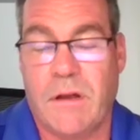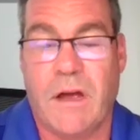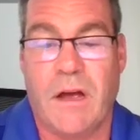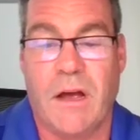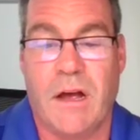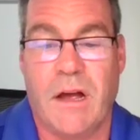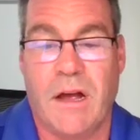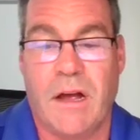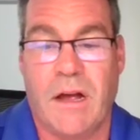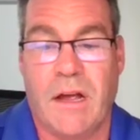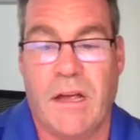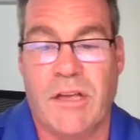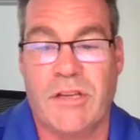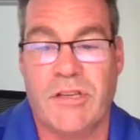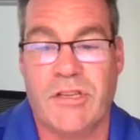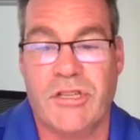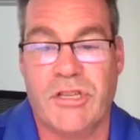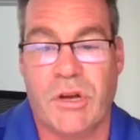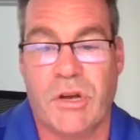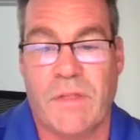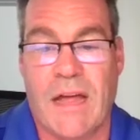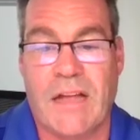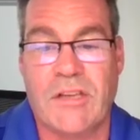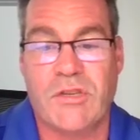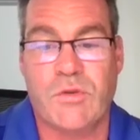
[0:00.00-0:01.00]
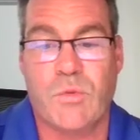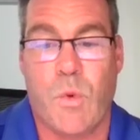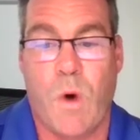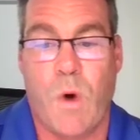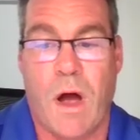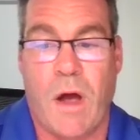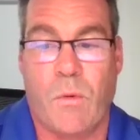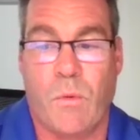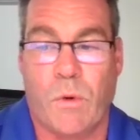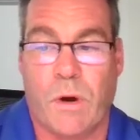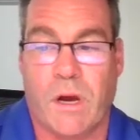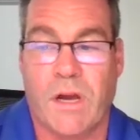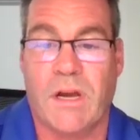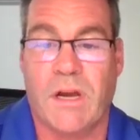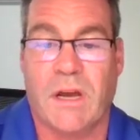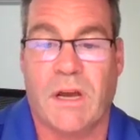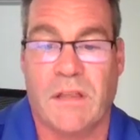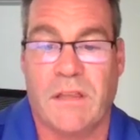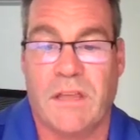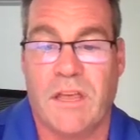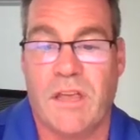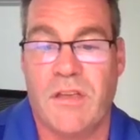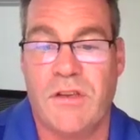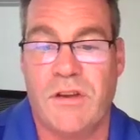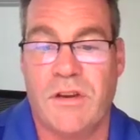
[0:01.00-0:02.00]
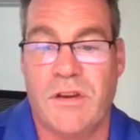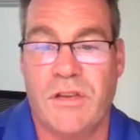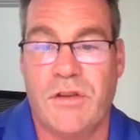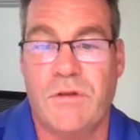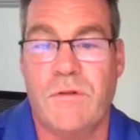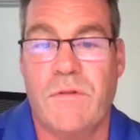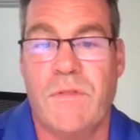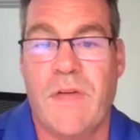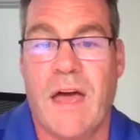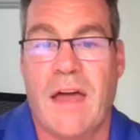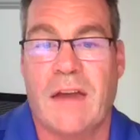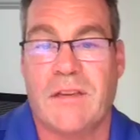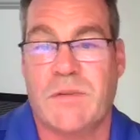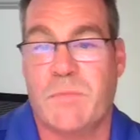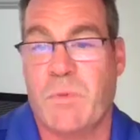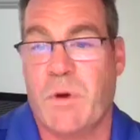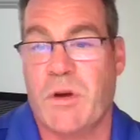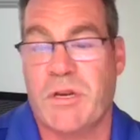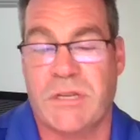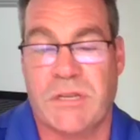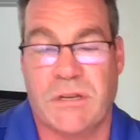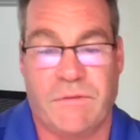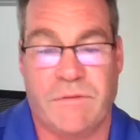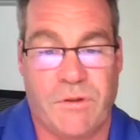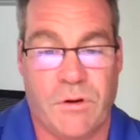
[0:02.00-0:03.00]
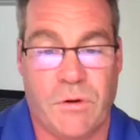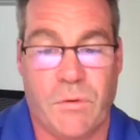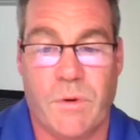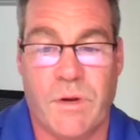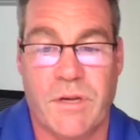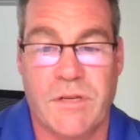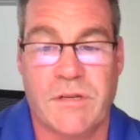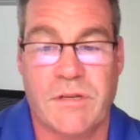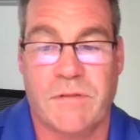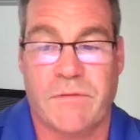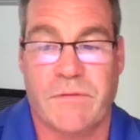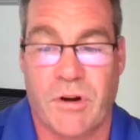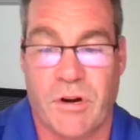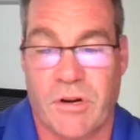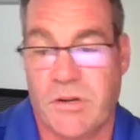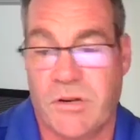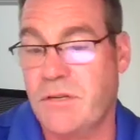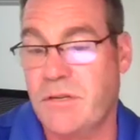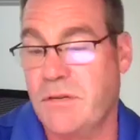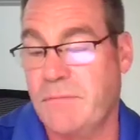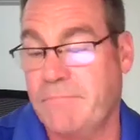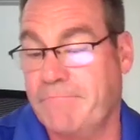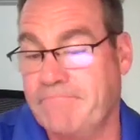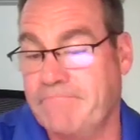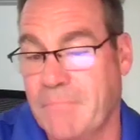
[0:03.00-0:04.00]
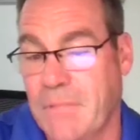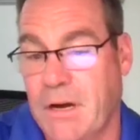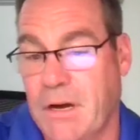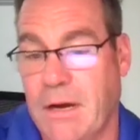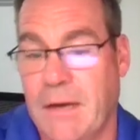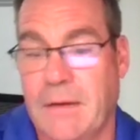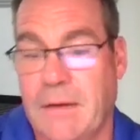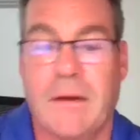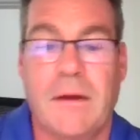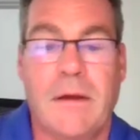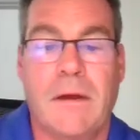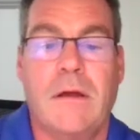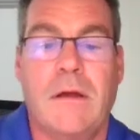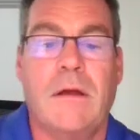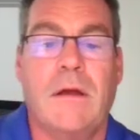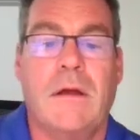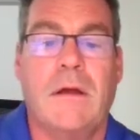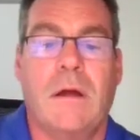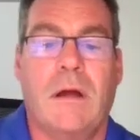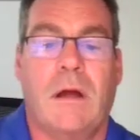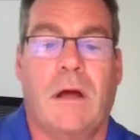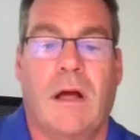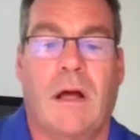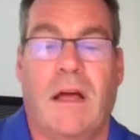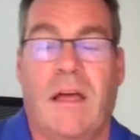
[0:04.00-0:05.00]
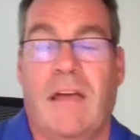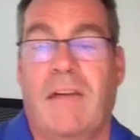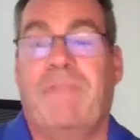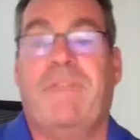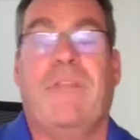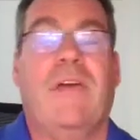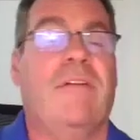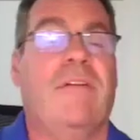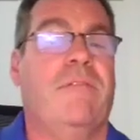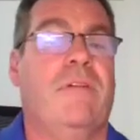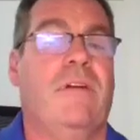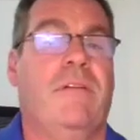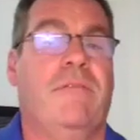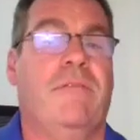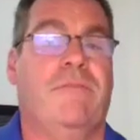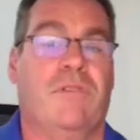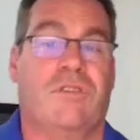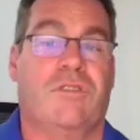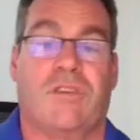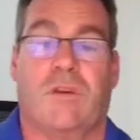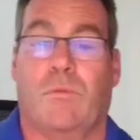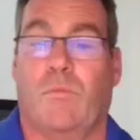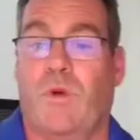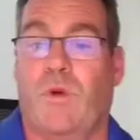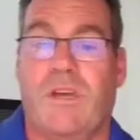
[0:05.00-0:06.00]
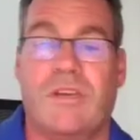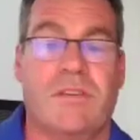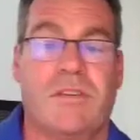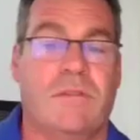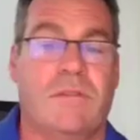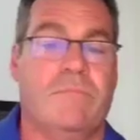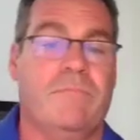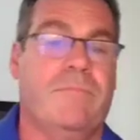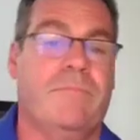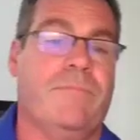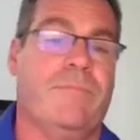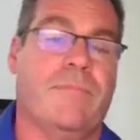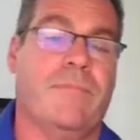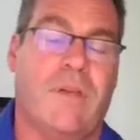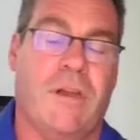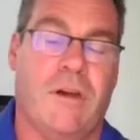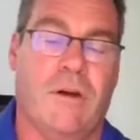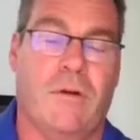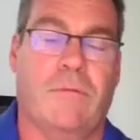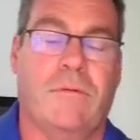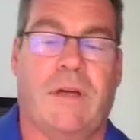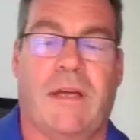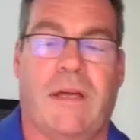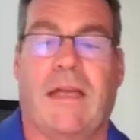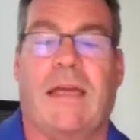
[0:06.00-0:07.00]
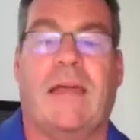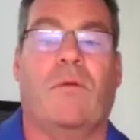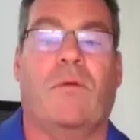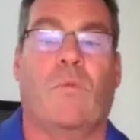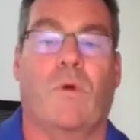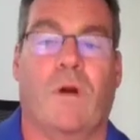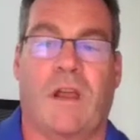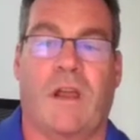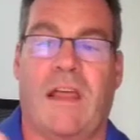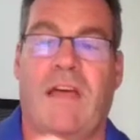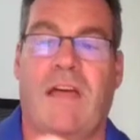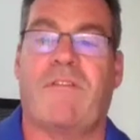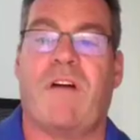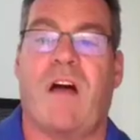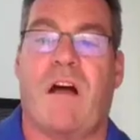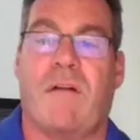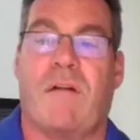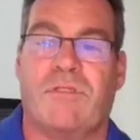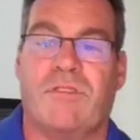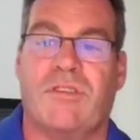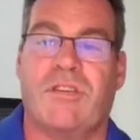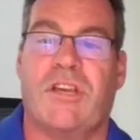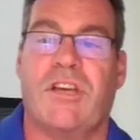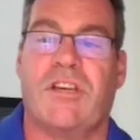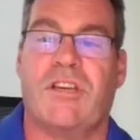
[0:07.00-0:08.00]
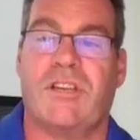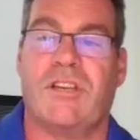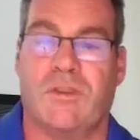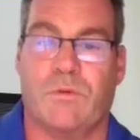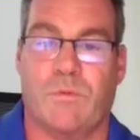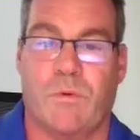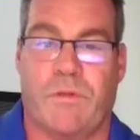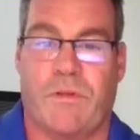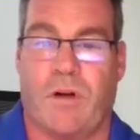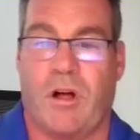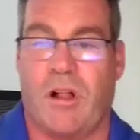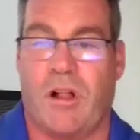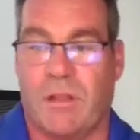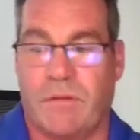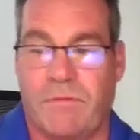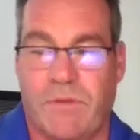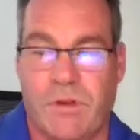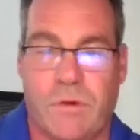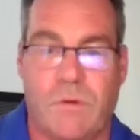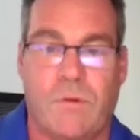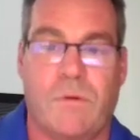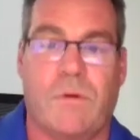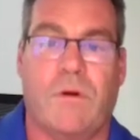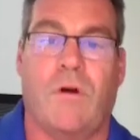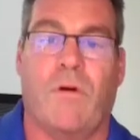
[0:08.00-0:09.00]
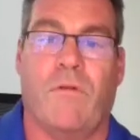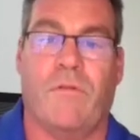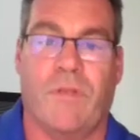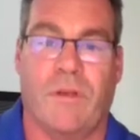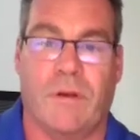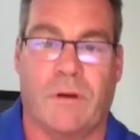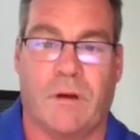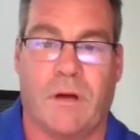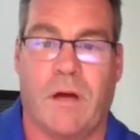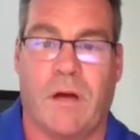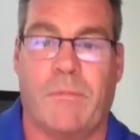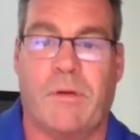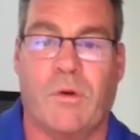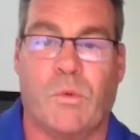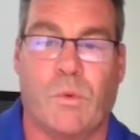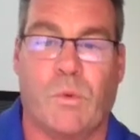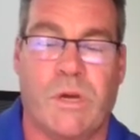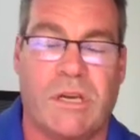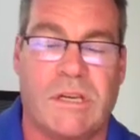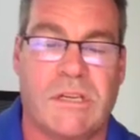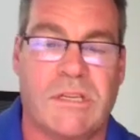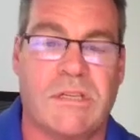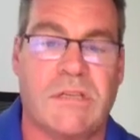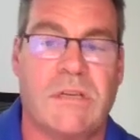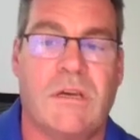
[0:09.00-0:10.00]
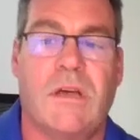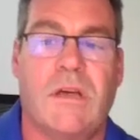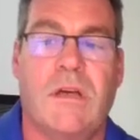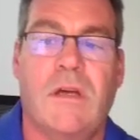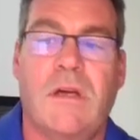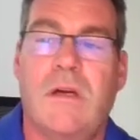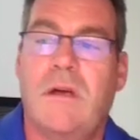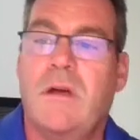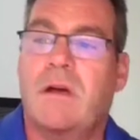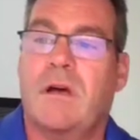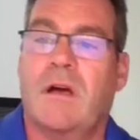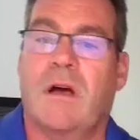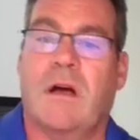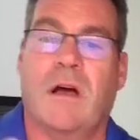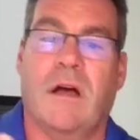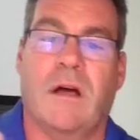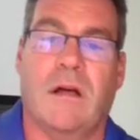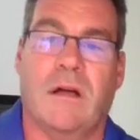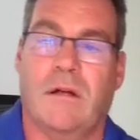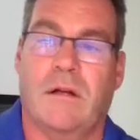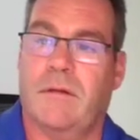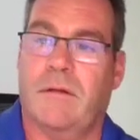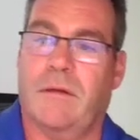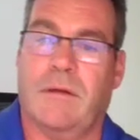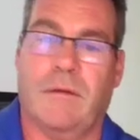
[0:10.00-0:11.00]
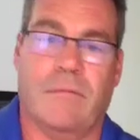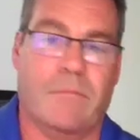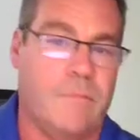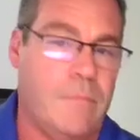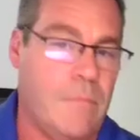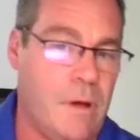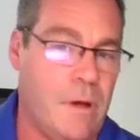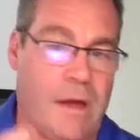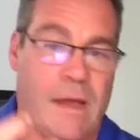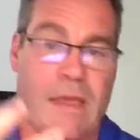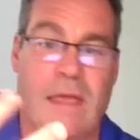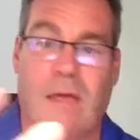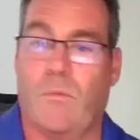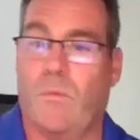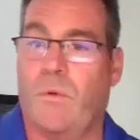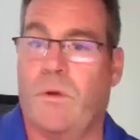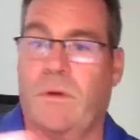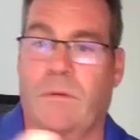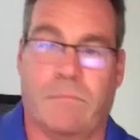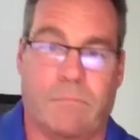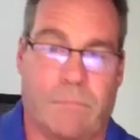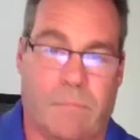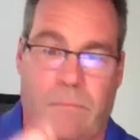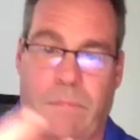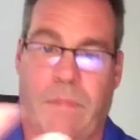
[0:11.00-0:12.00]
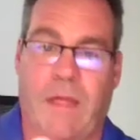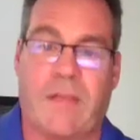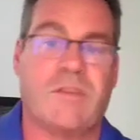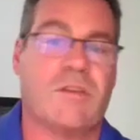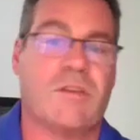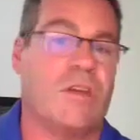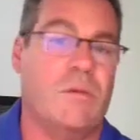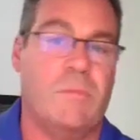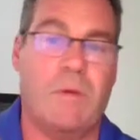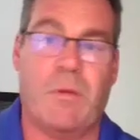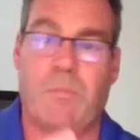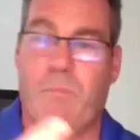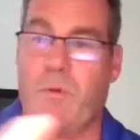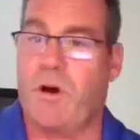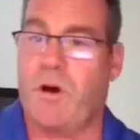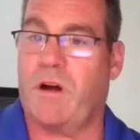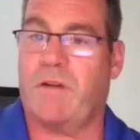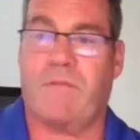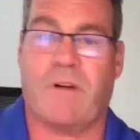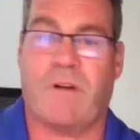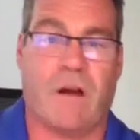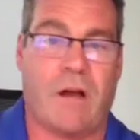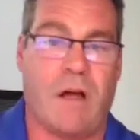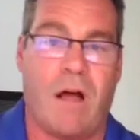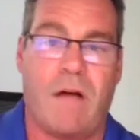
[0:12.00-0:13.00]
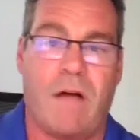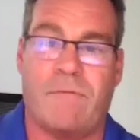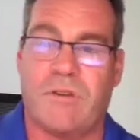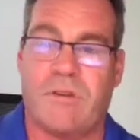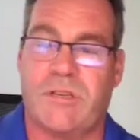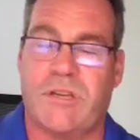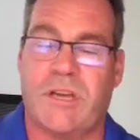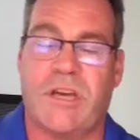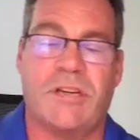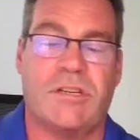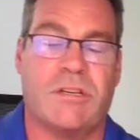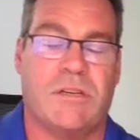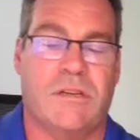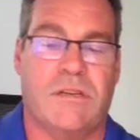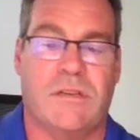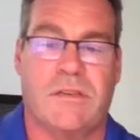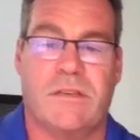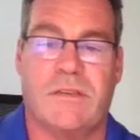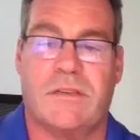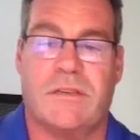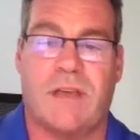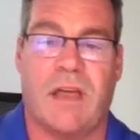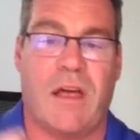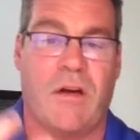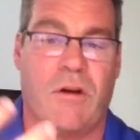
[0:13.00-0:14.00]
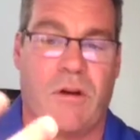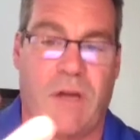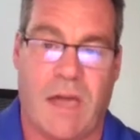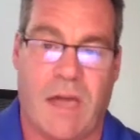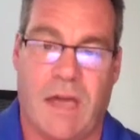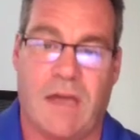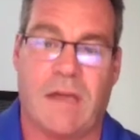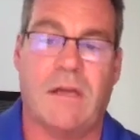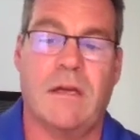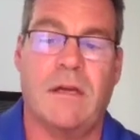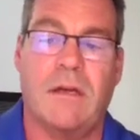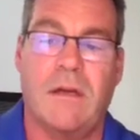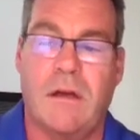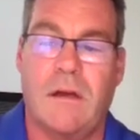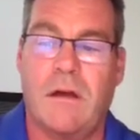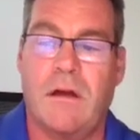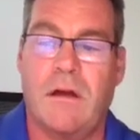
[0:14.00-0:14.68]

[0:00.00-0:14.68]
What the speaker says: And so that's why we're going to continue to do that, especially if you're risk averse. All right. If for some reason, again, we're going to have conversations with all of you over the coming weeks. Again, that's going to be part of our conversation is say, okay,